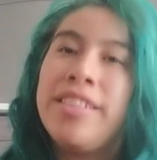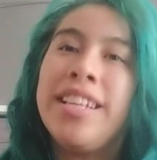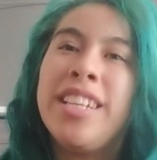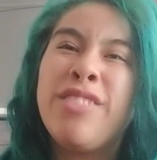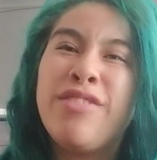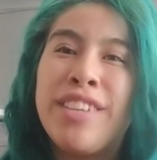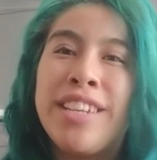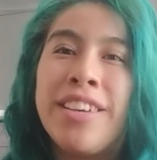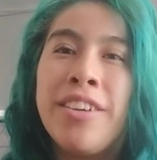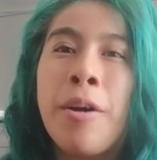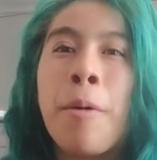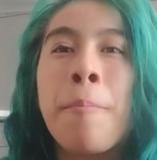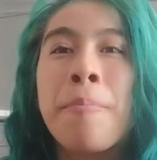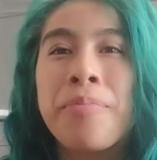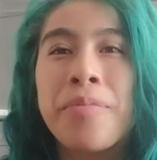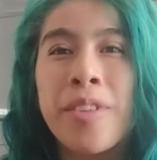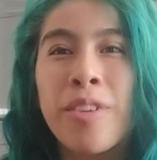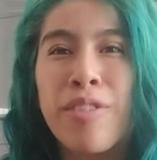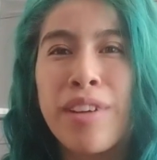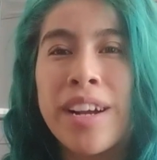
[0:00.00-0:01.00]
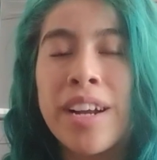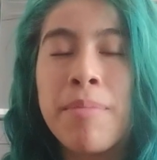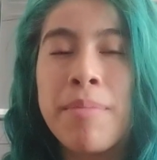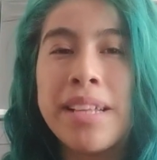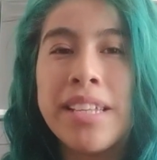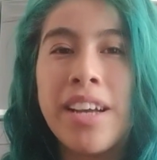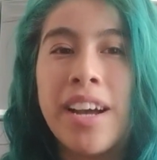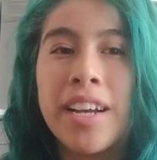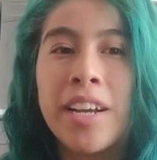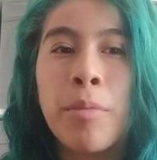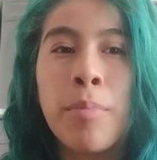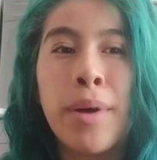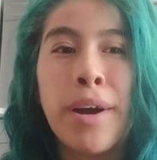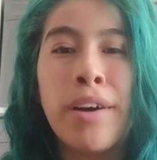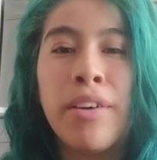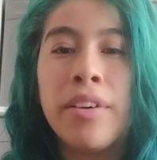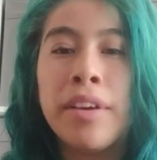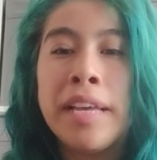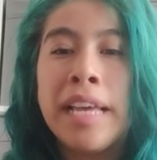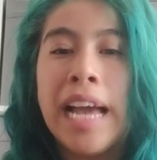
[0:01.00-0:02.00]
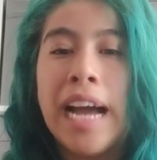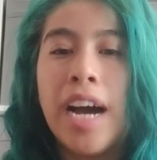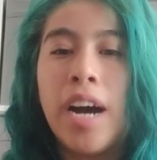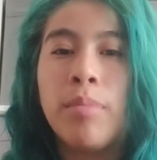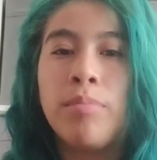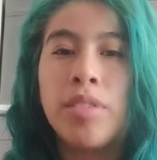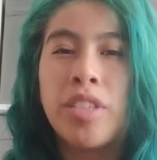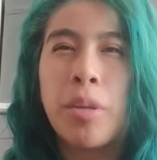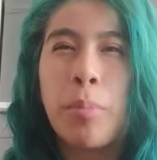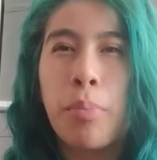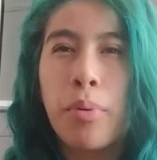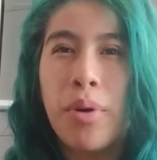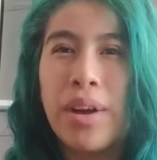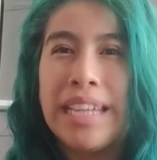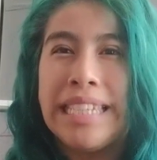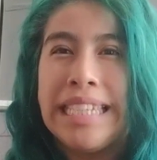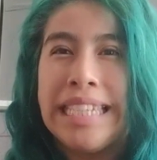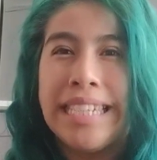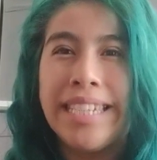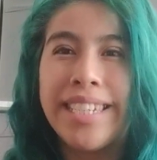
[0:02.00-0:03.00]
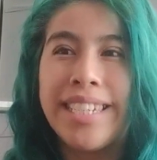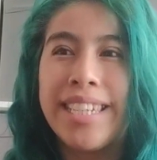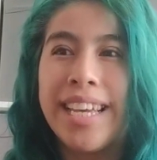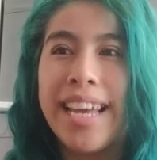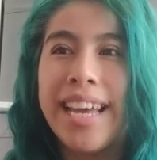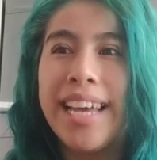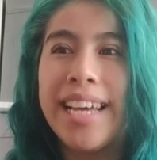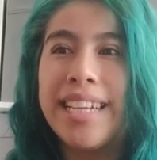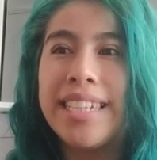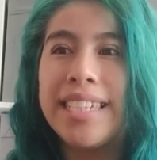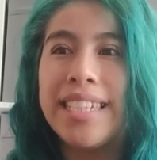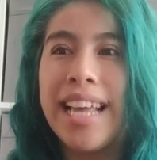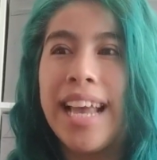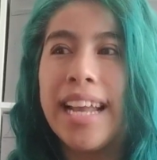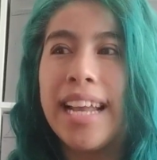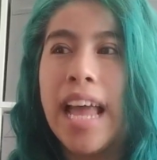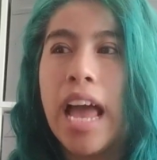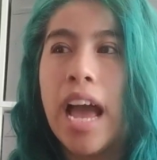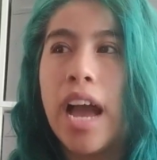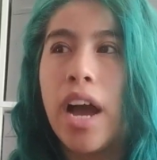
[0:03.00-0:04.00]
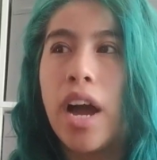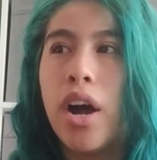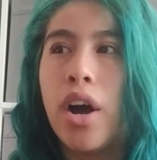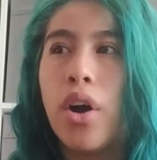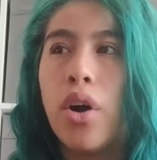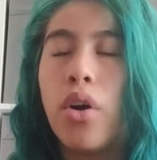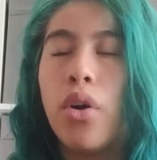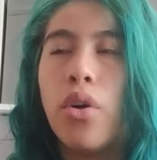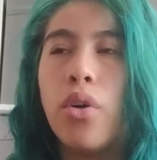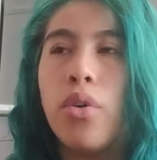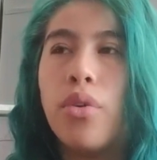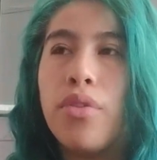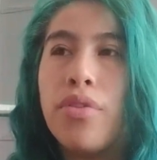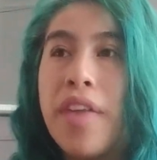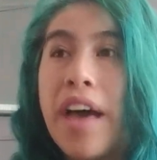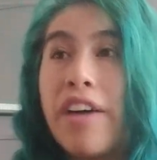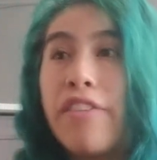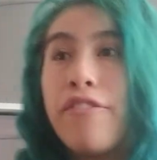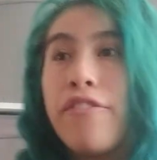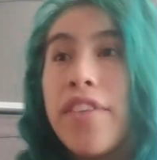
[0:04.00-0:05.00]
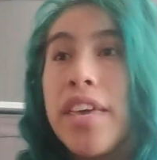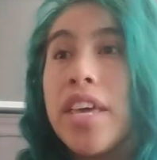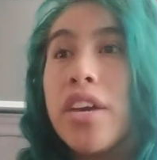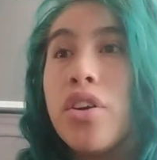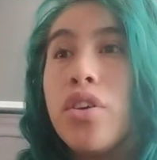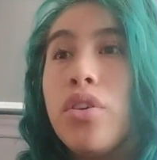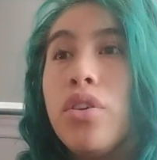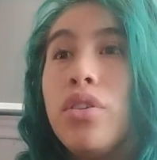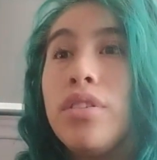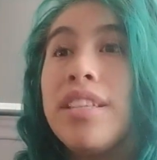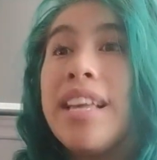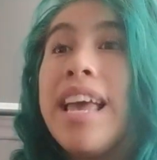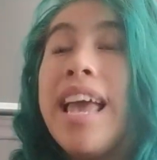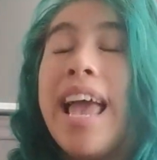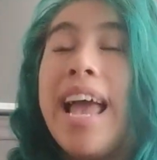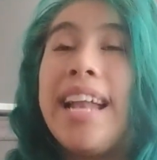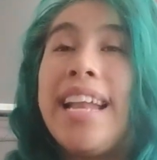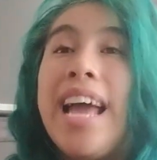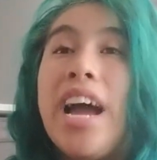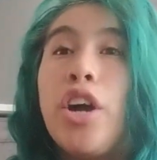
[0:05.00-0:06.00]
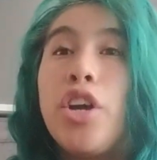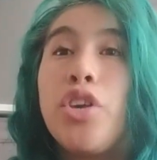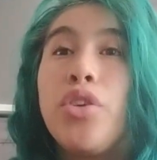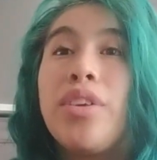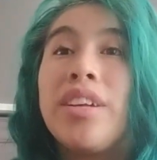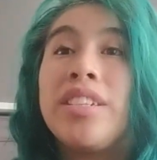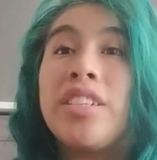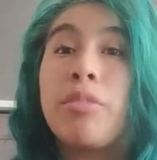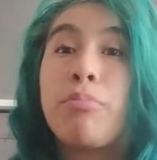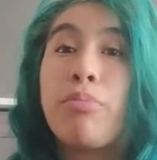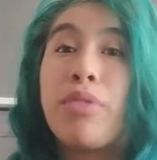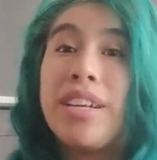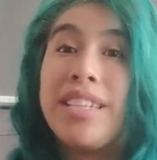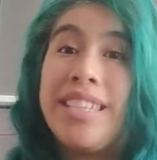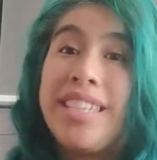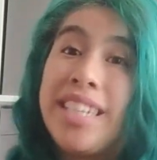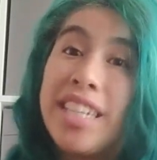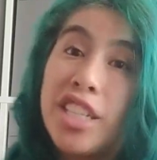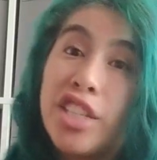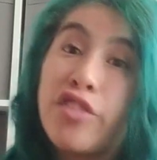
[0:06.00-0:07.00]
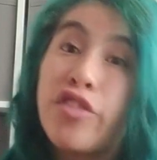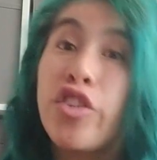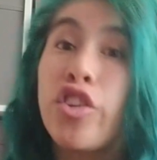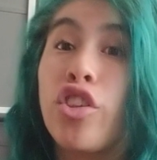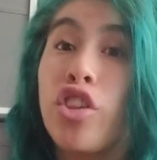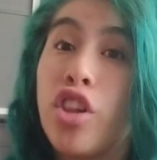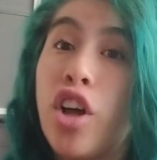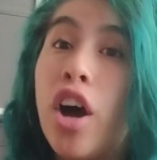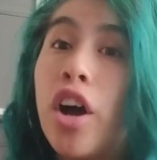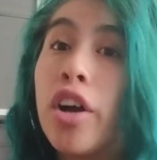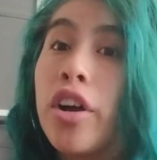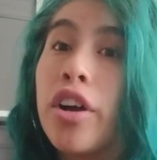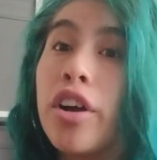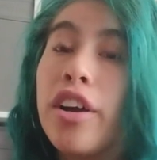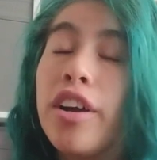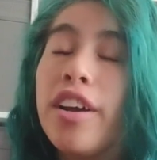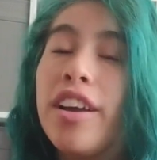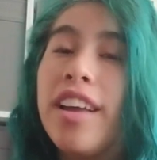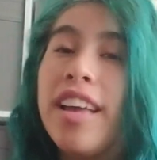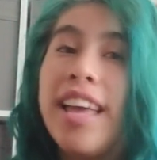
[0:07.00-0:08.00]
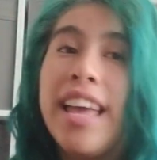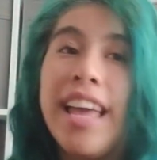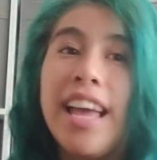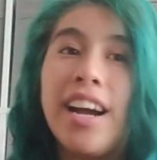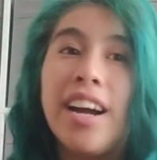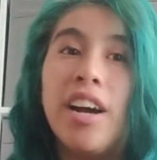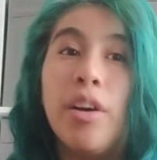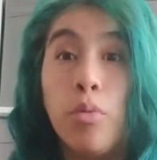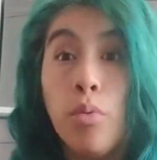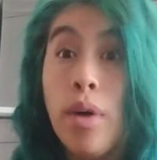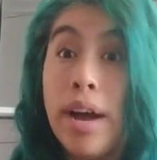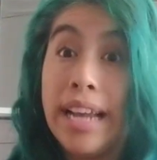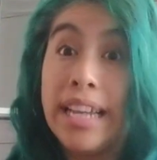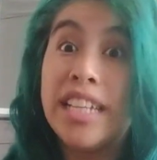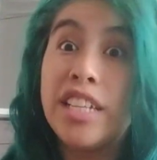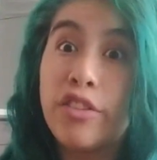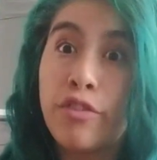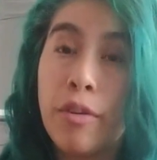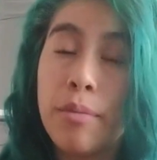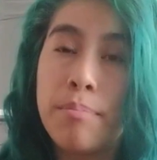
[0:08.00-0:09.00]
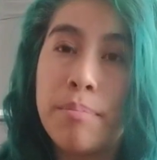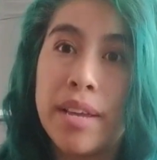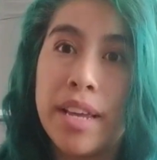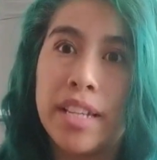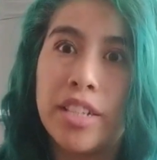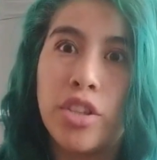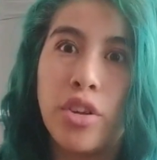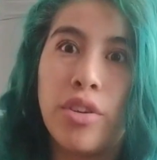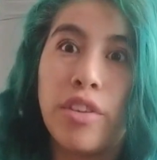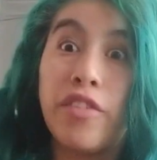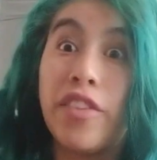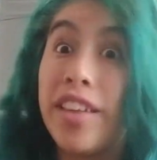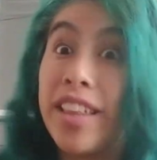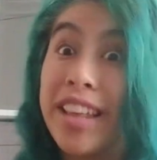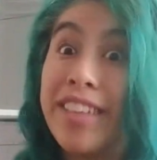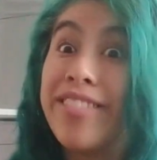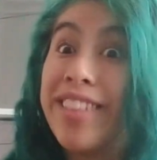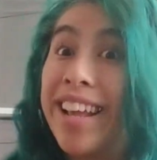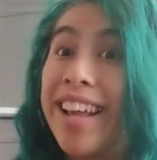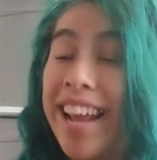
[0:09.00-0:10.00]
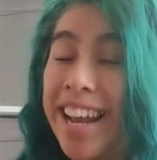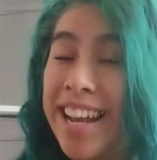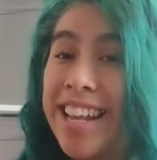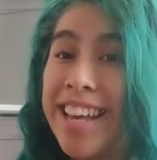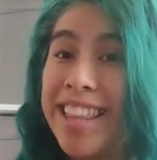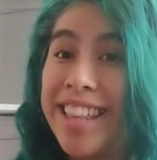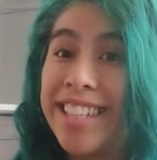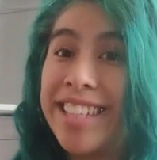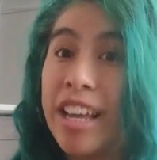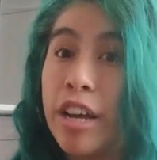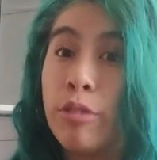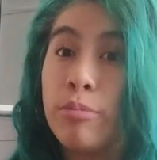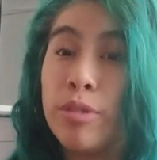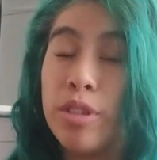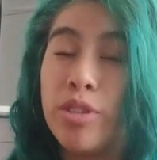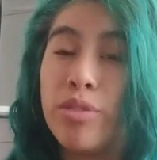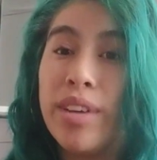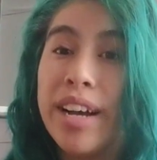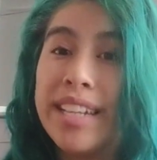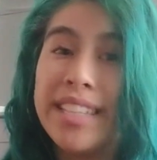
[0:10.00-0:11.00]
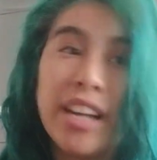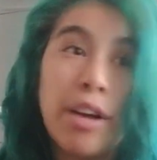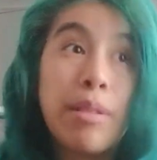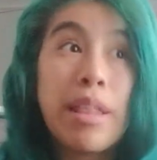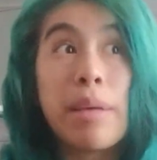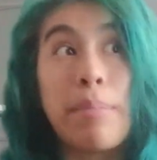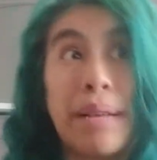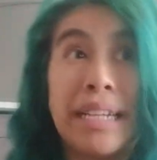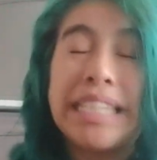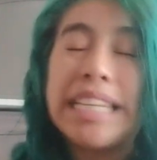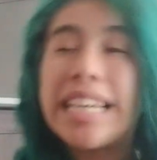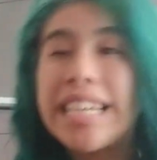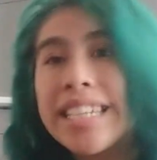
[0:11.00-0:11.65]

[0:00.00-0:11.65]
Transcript: in this video, we're going to be talking about suppressing tics and how that feels and how you can suppress tics for longer. Well, at least for me. So if any of this helps you guys out, like my